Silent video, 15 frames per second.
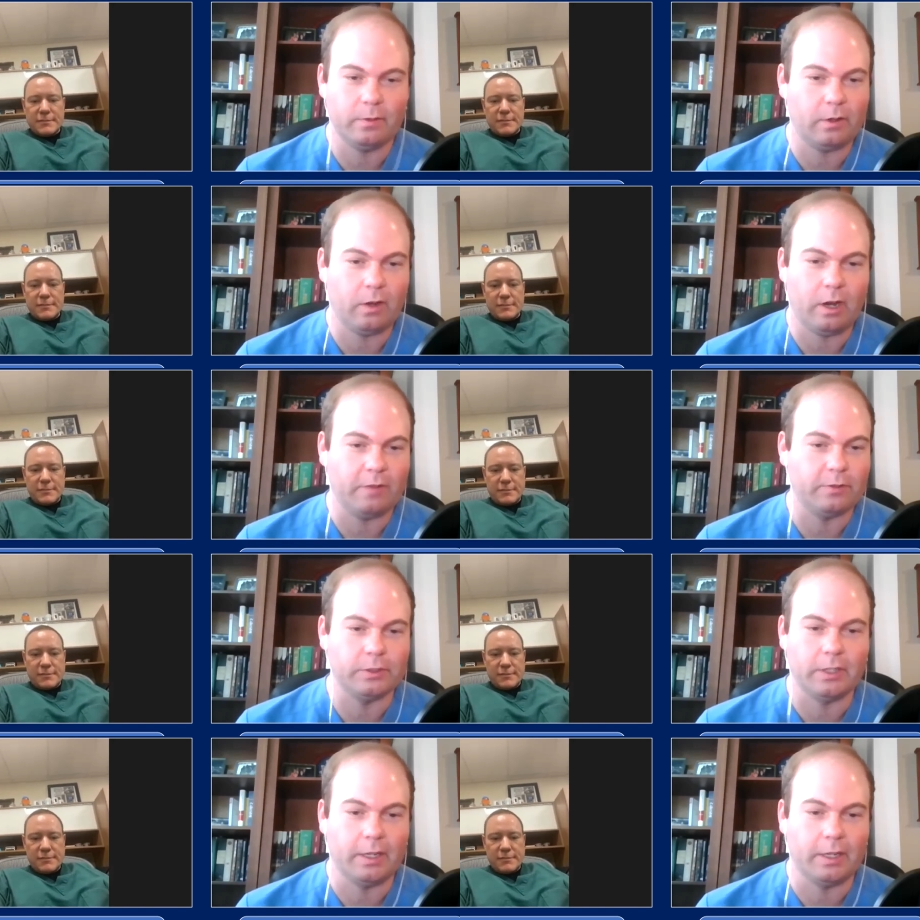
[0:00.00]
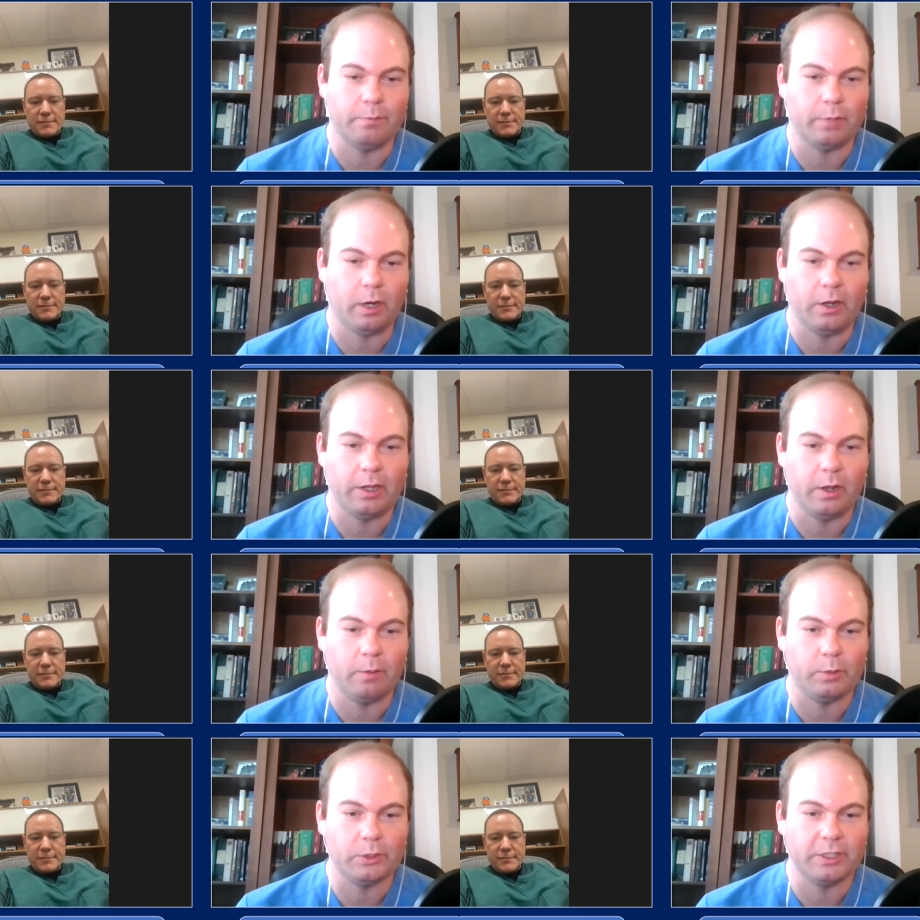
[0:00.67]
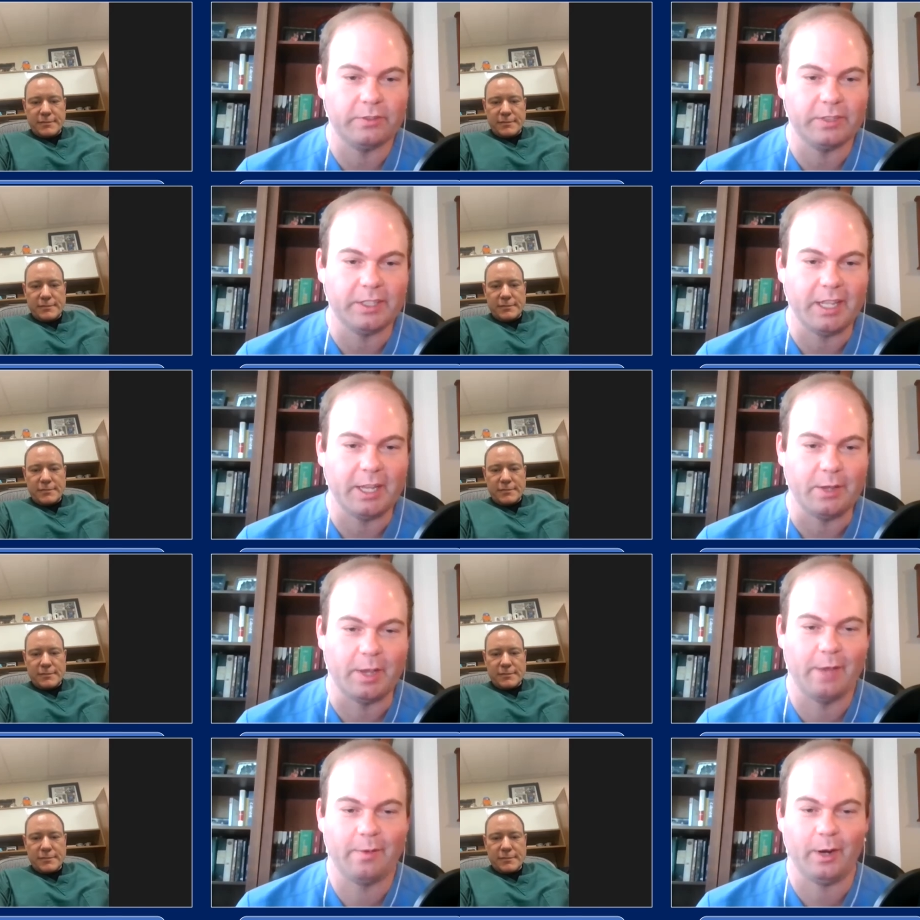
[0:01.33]
Speaker 1: offered I probably almost every day you
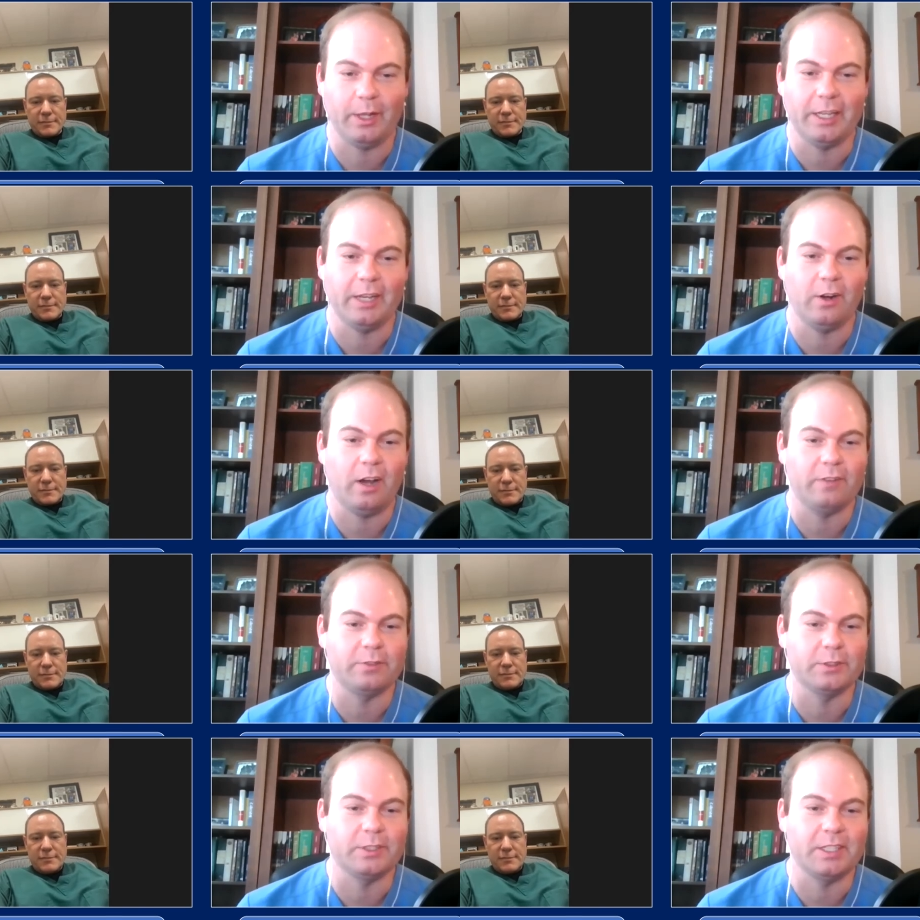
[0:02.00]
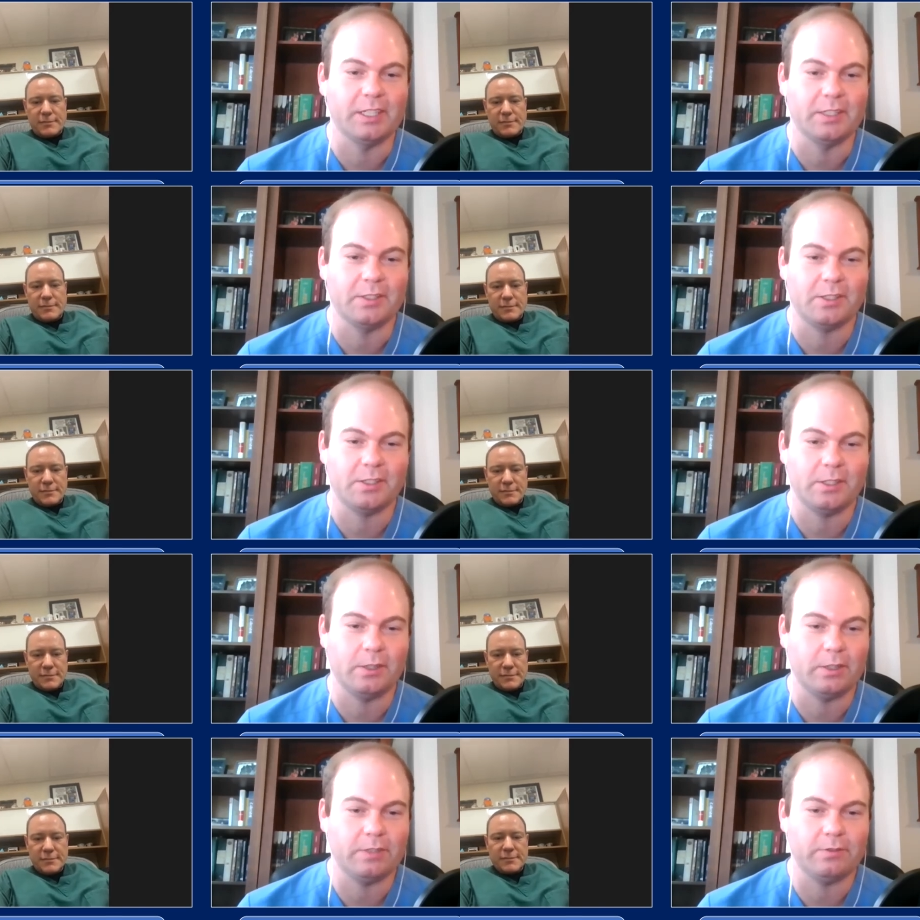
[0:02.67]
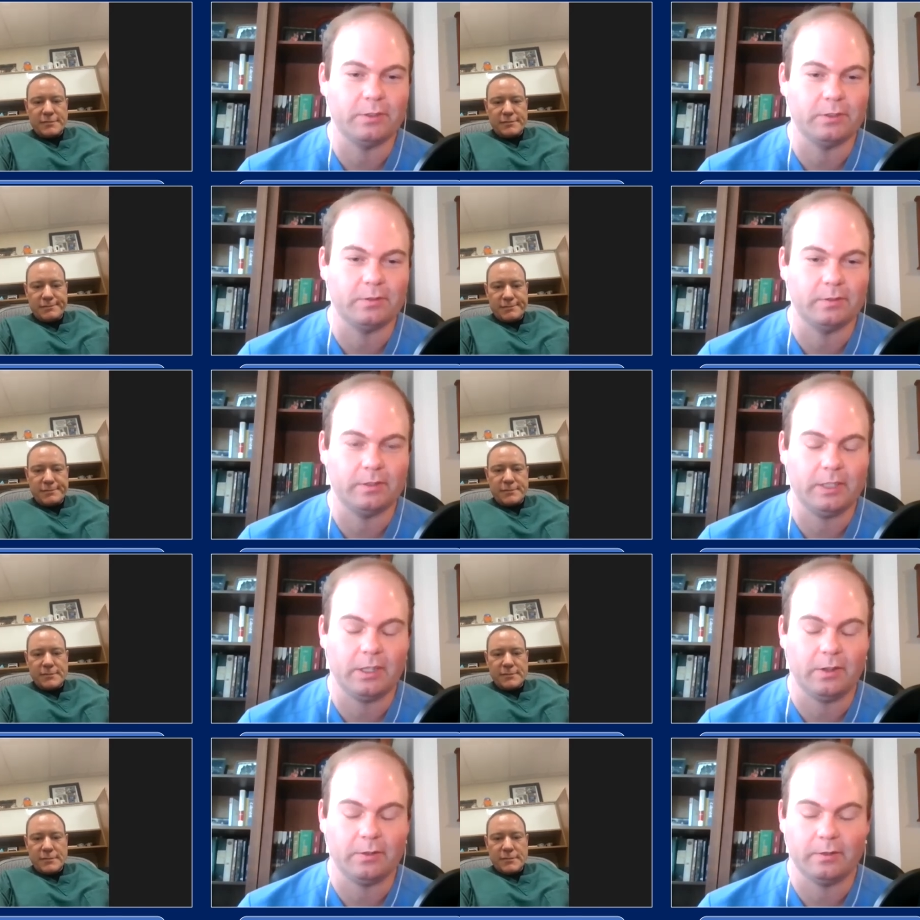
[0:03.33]
probably get offered things, you know, different, you
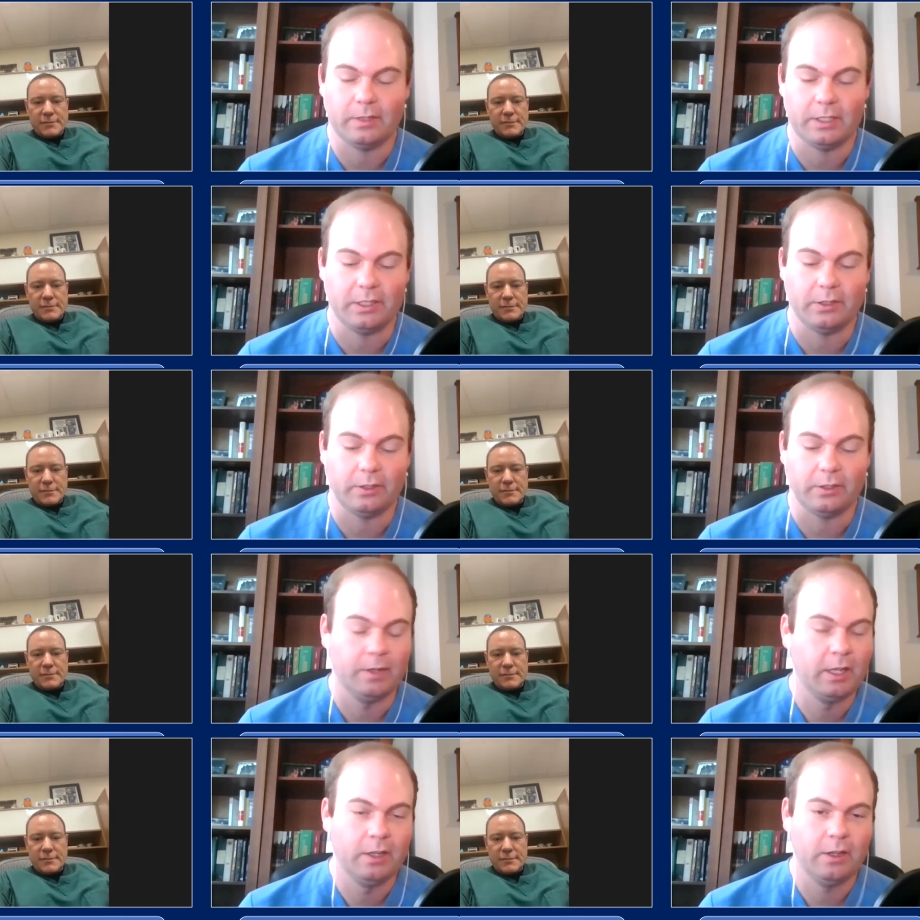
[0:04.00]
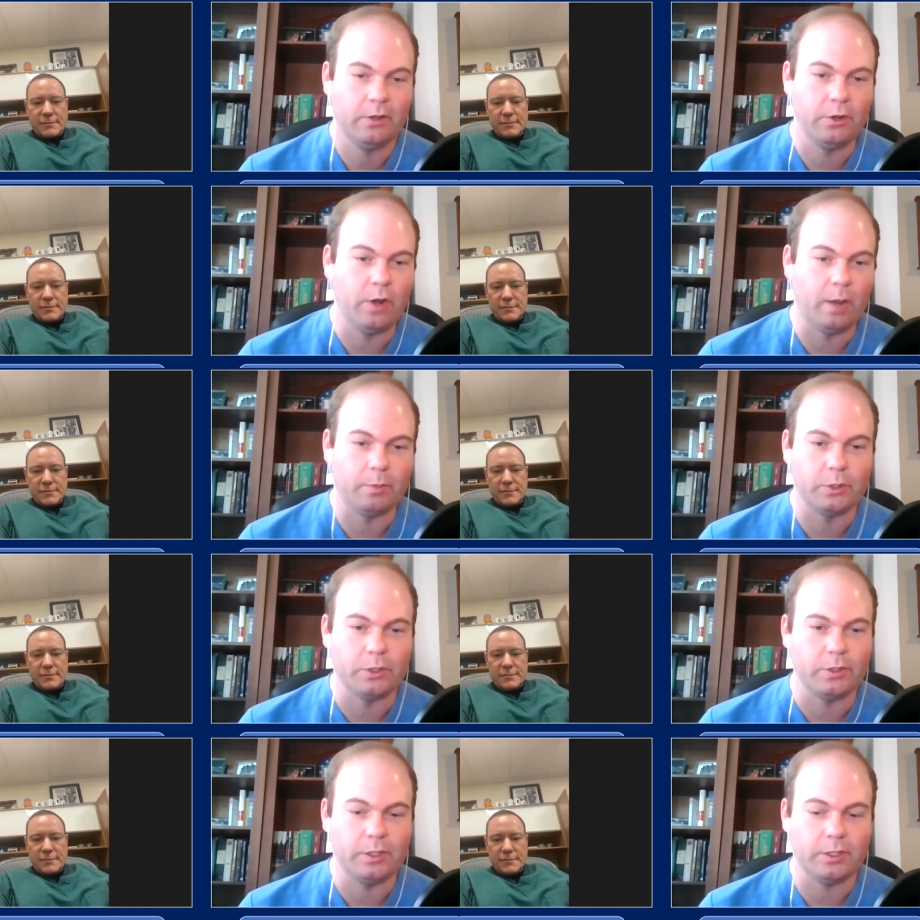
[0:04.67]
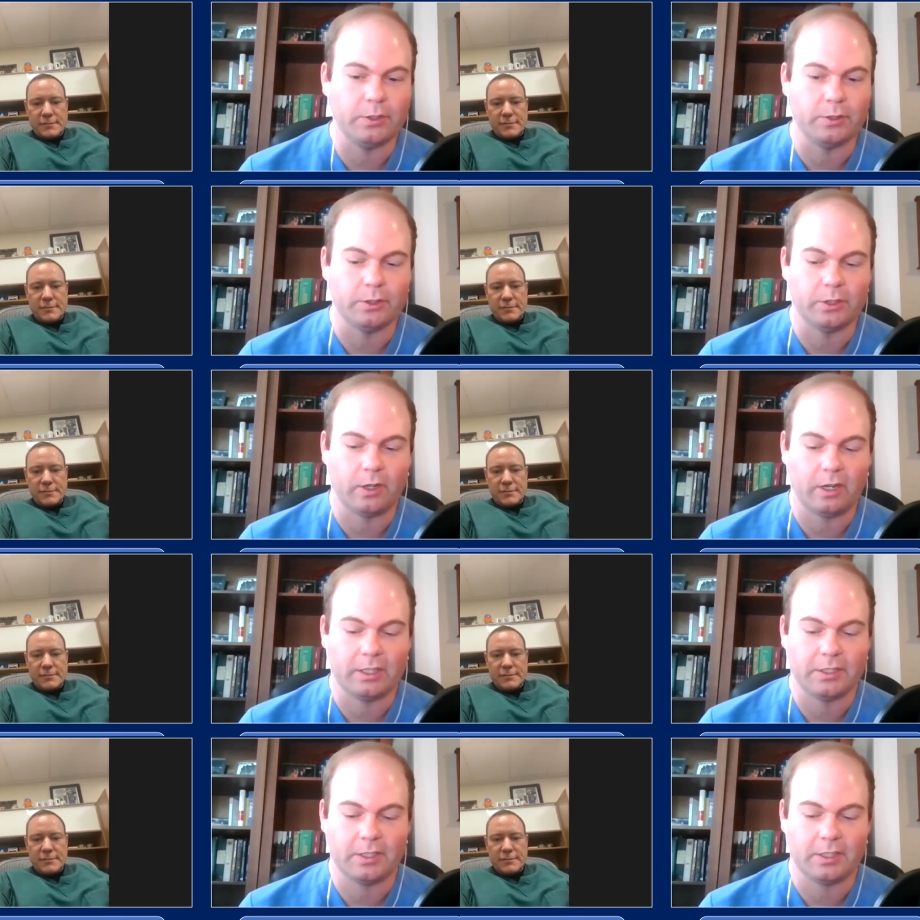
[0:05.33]
know, either new opportunities or talks.